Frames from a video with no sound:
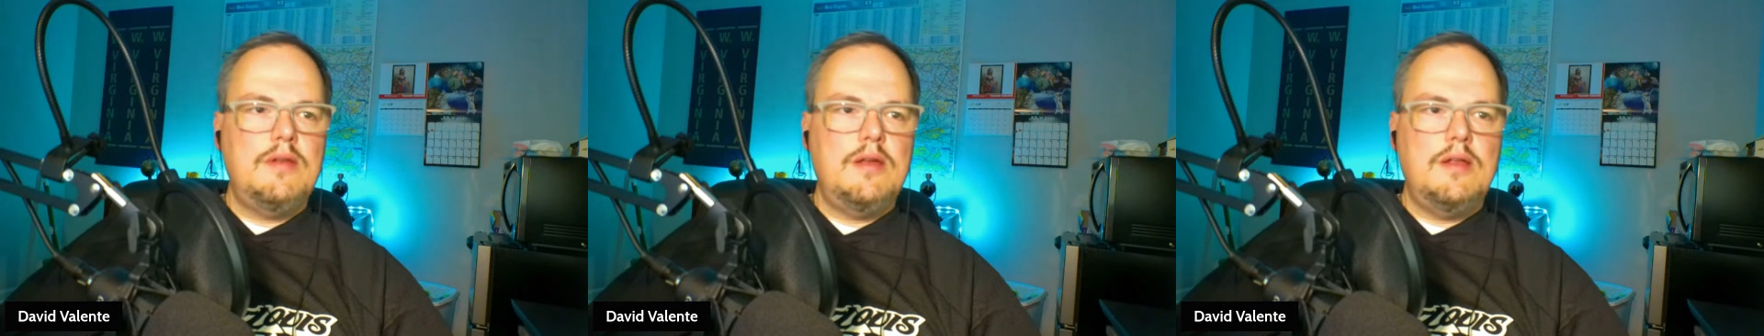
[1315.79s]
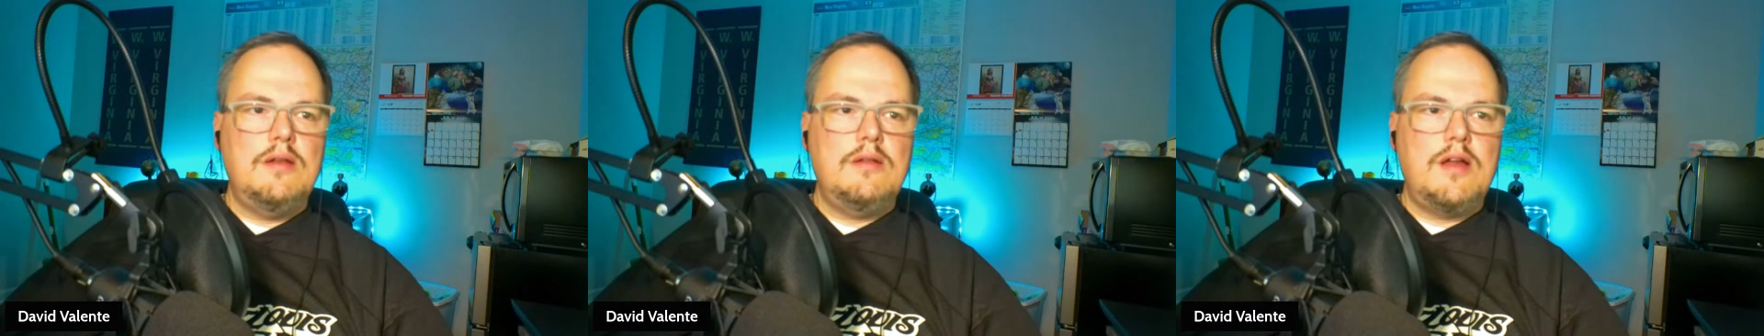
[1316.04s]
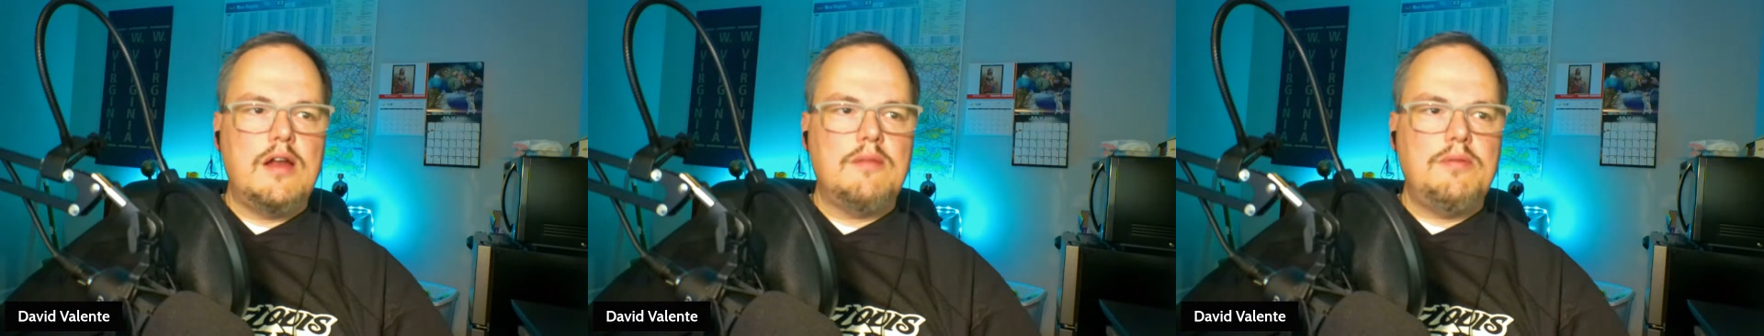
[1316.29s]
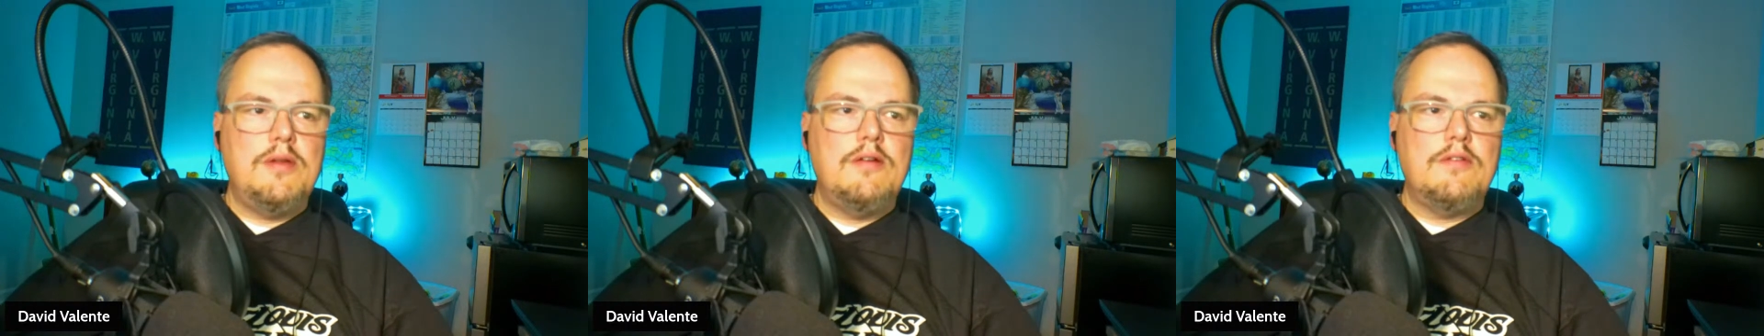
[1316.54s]
a lot of
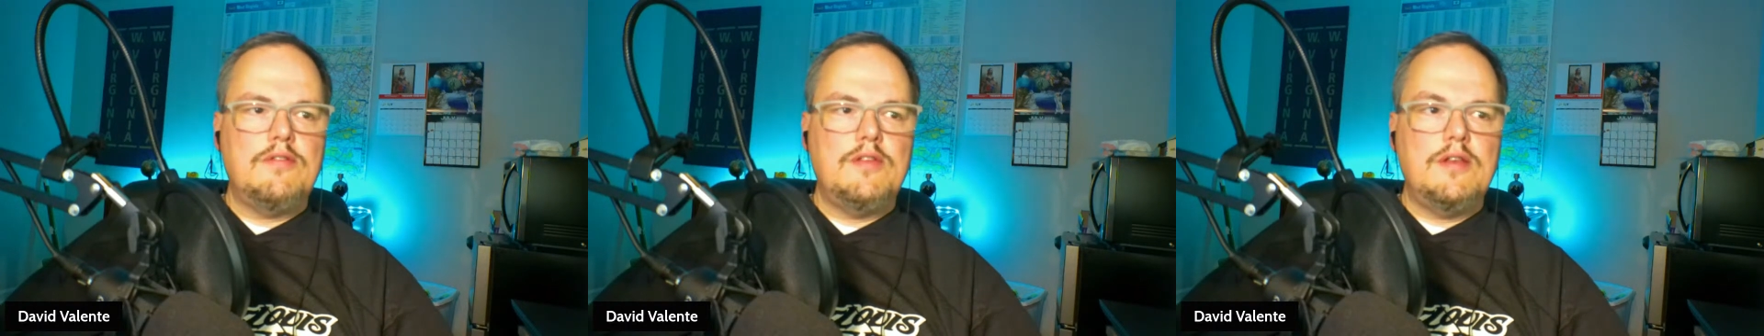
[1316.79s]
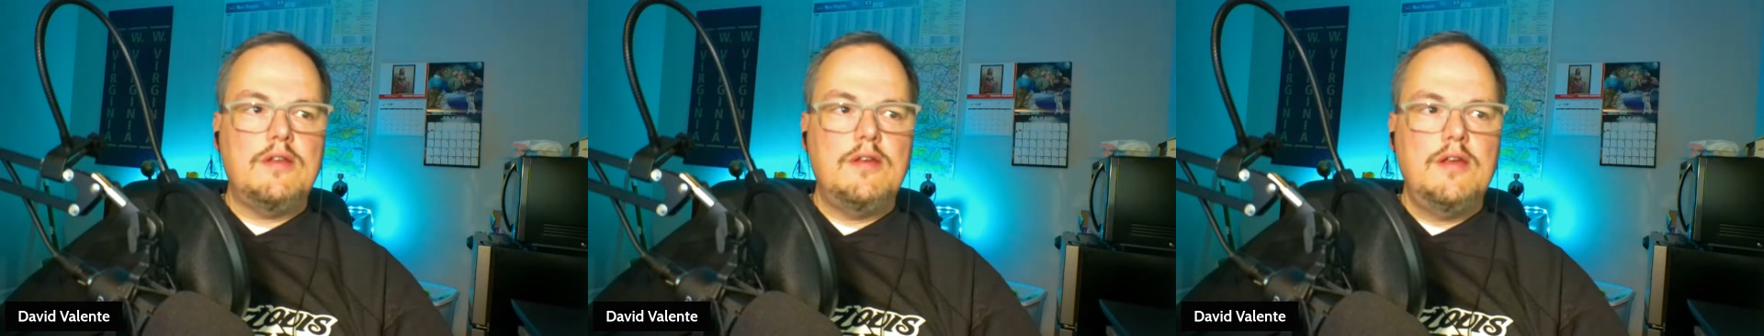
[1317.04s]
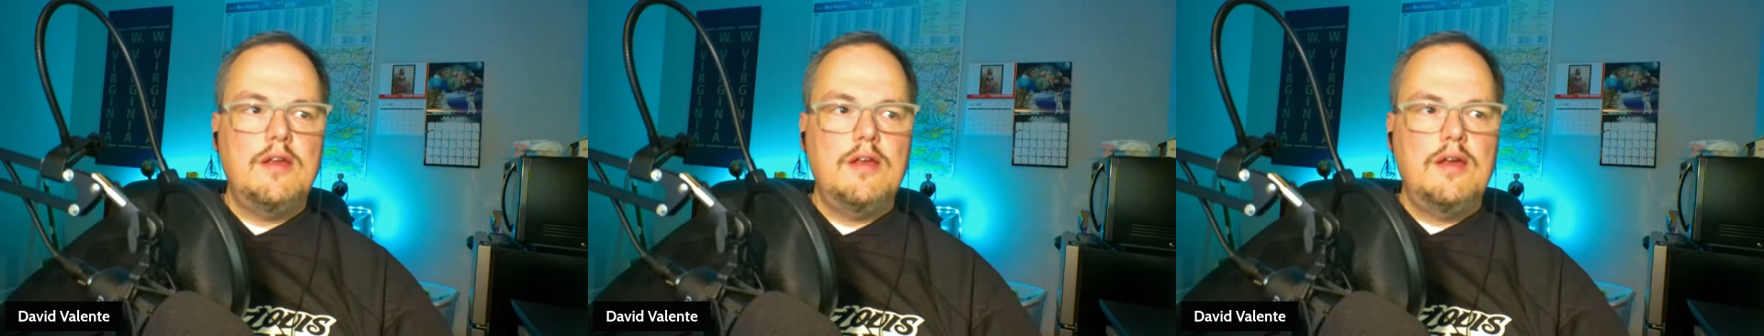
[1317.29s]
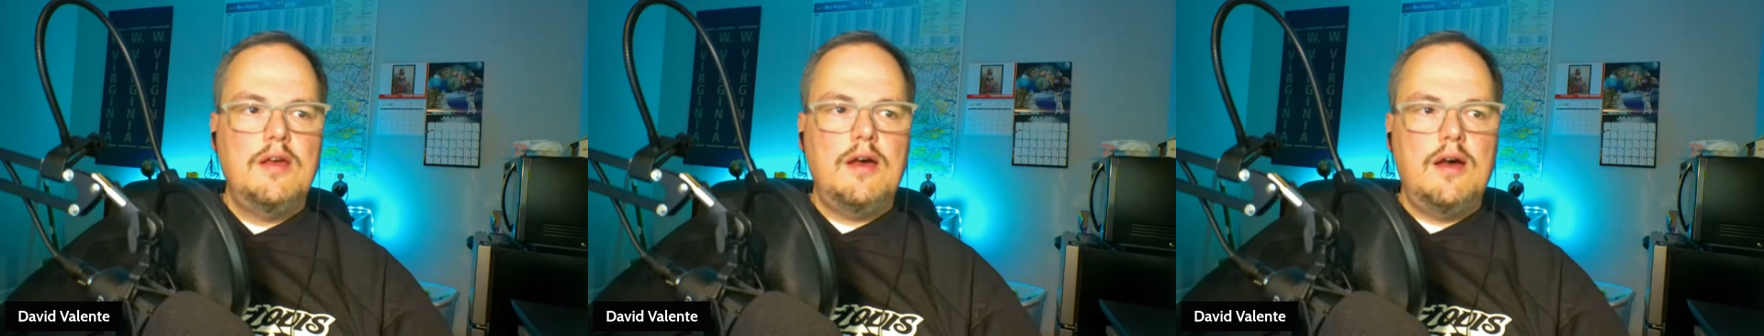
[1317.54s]
players that
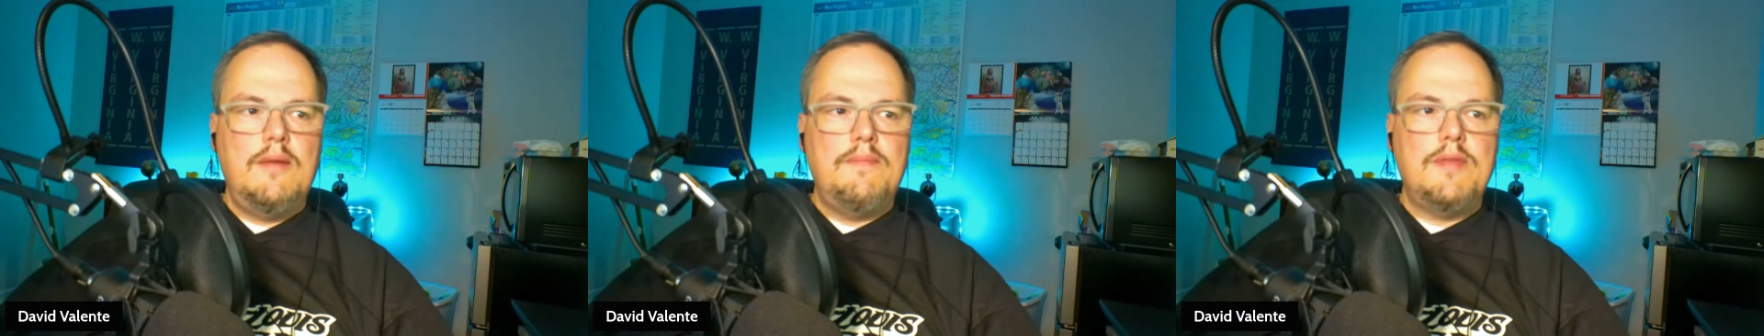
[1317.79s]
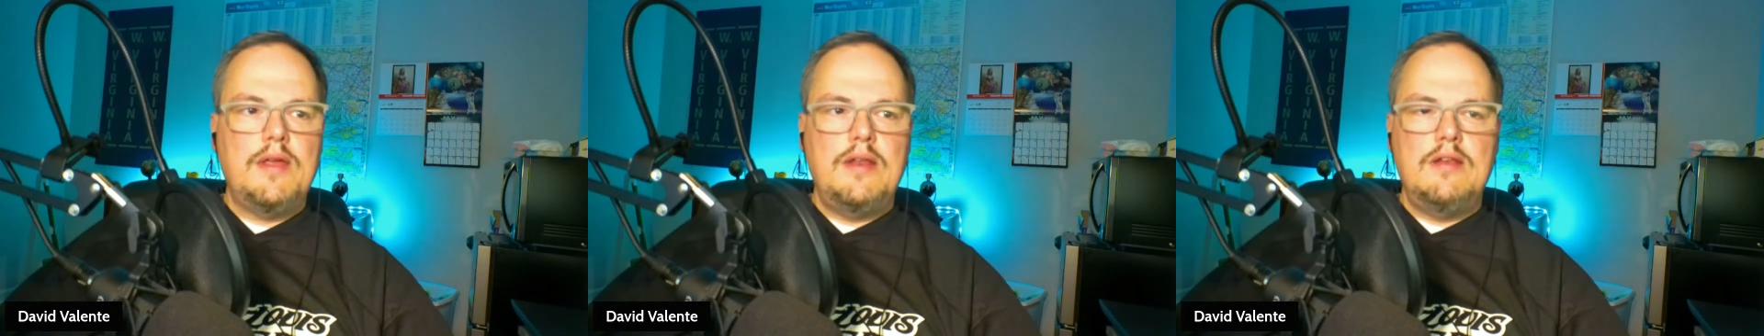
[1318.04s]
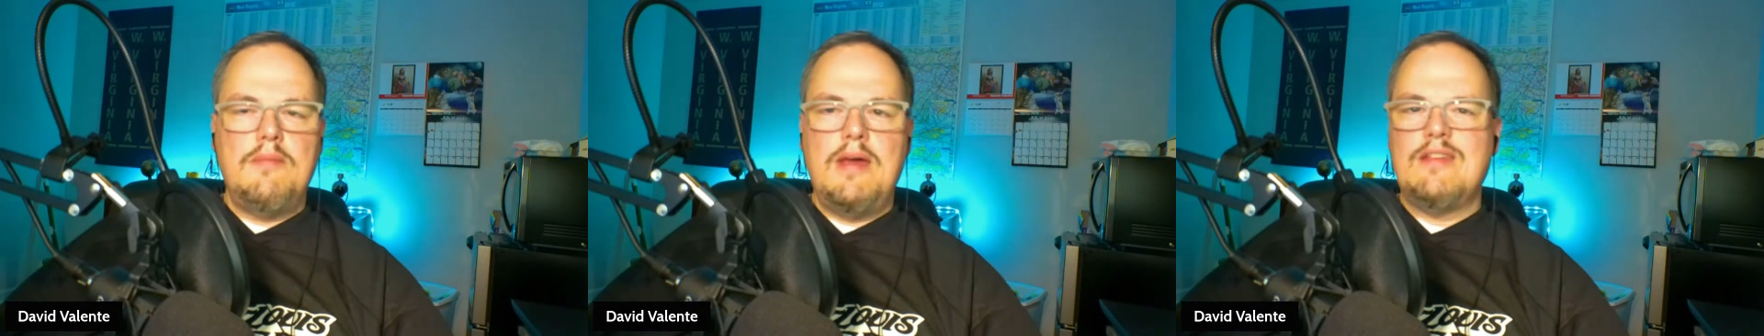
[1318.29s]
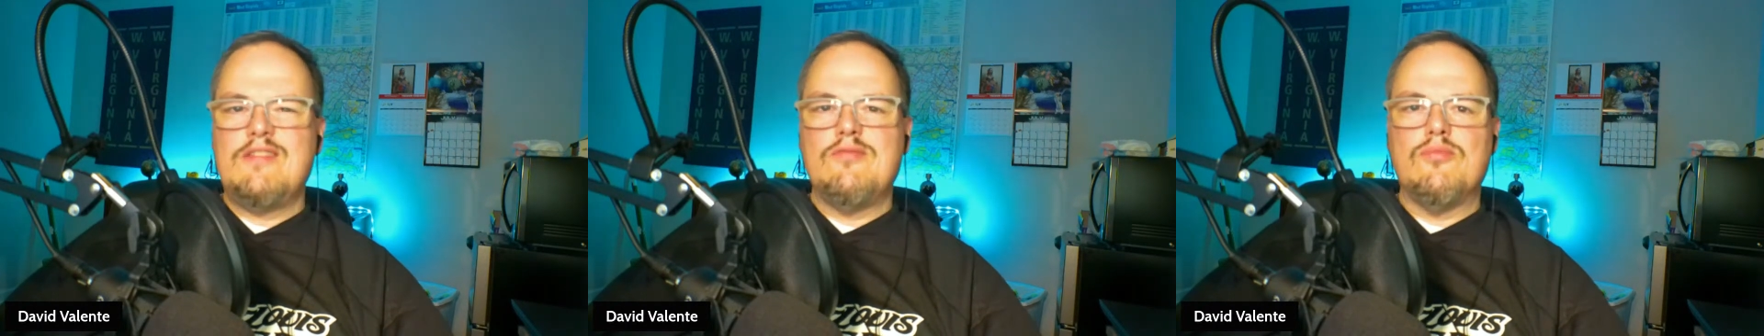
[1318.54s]
they need to
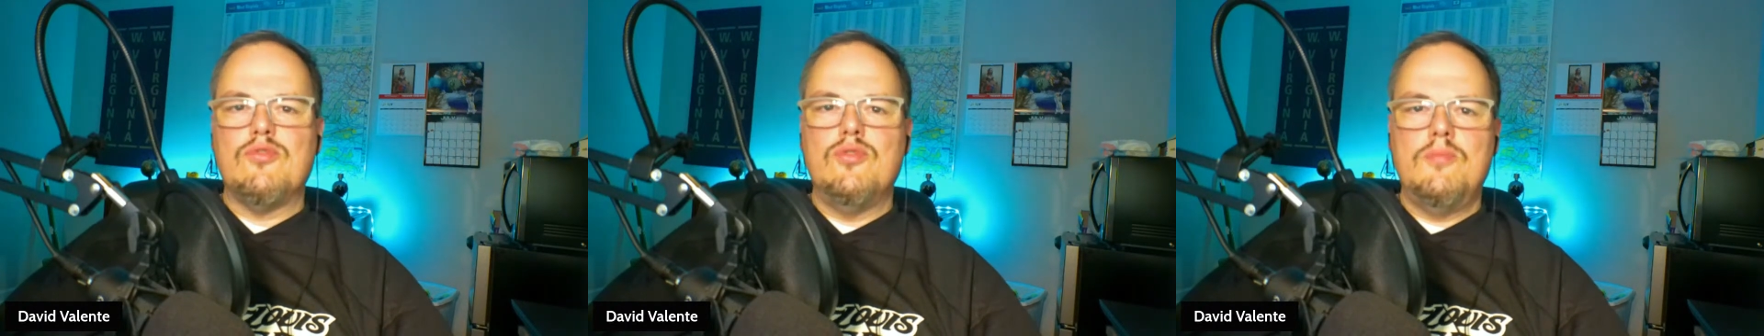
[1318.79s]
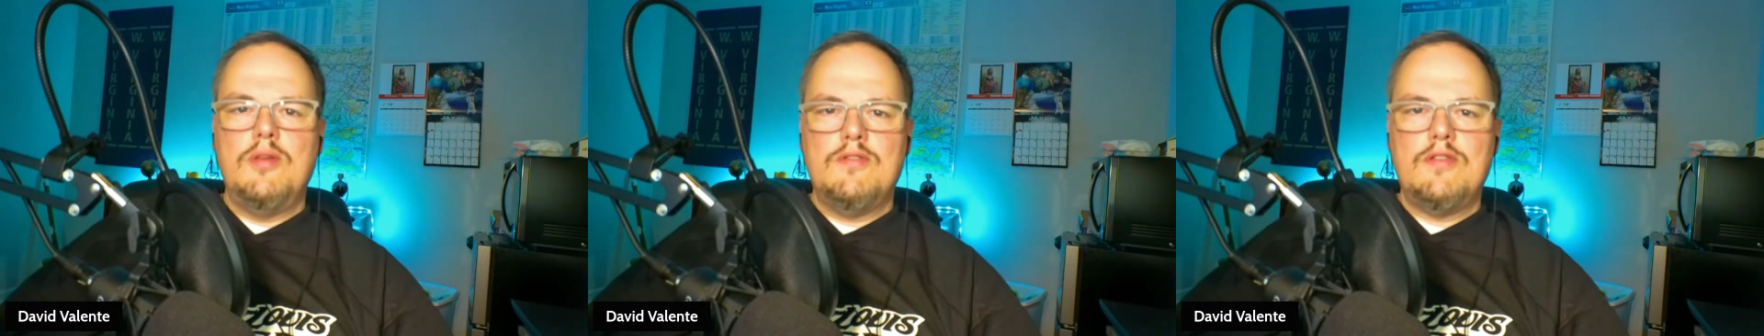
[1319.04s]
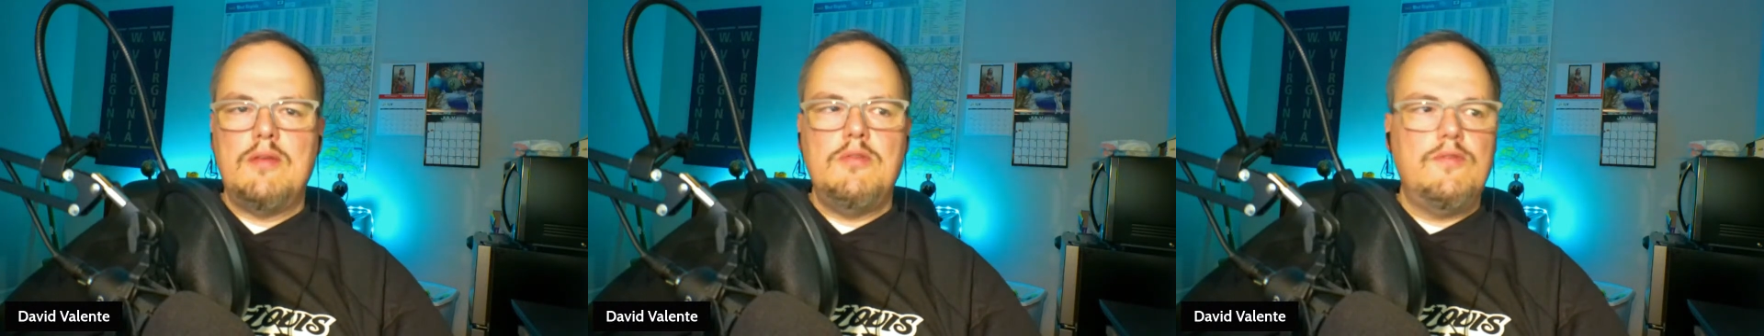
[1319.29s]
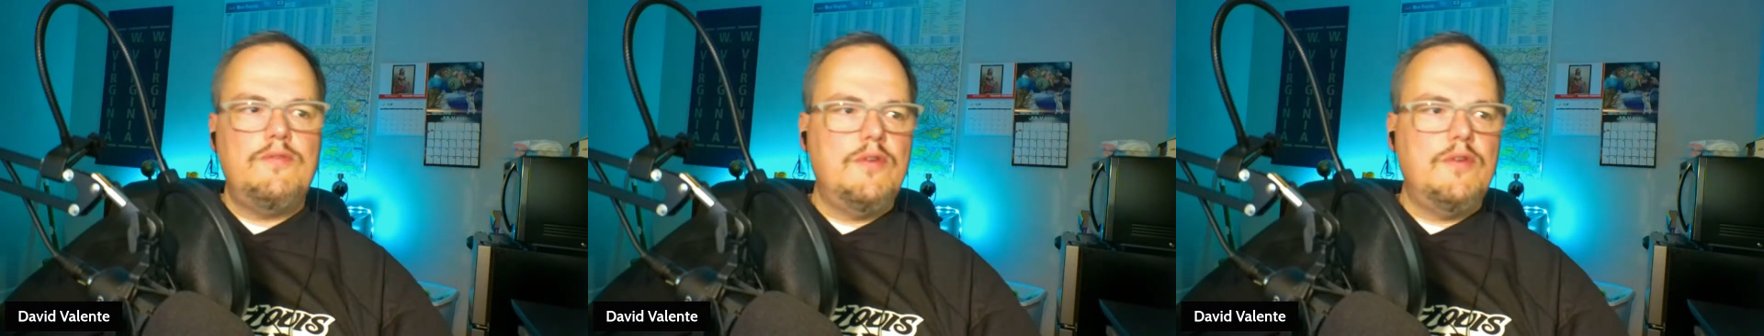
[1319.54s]
make some room as they move